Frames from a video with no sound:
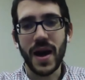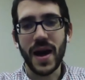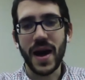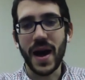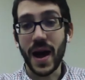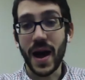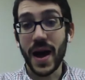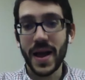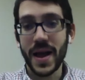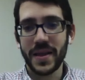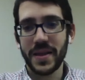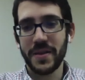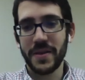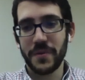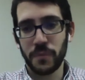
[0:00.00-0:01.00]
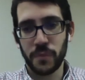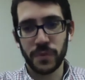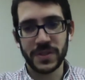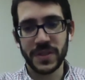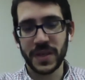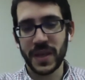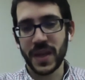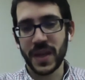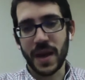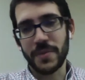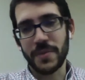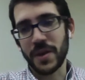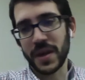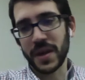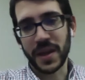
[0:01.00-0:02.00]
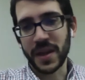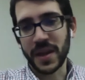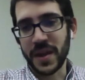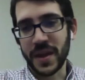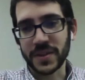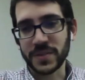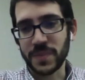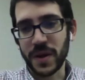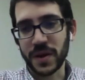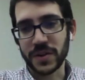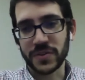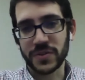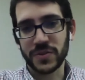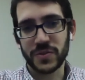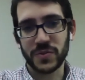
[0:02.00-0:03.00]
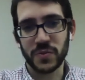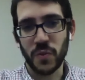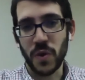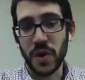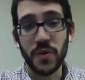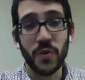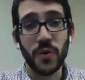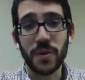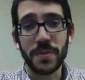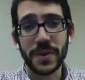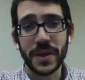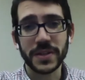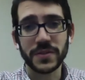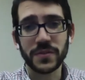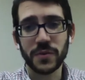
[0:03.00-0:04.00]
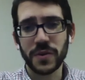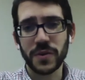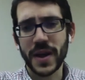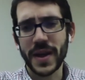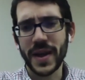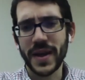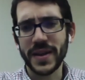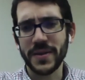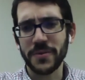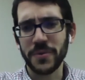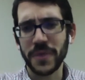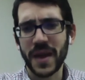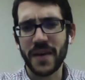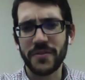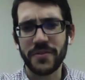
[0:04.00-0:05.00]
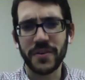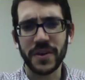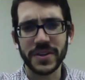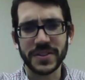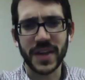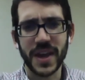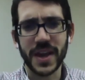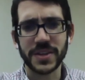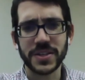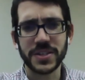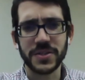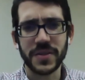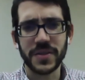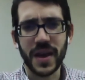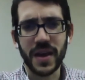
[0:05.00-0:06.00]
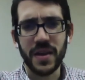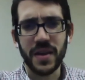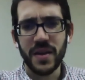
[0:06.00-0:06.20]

I was thinking I'm not going to get an Xbox One or a PS4. I didn't really have a desire to do that.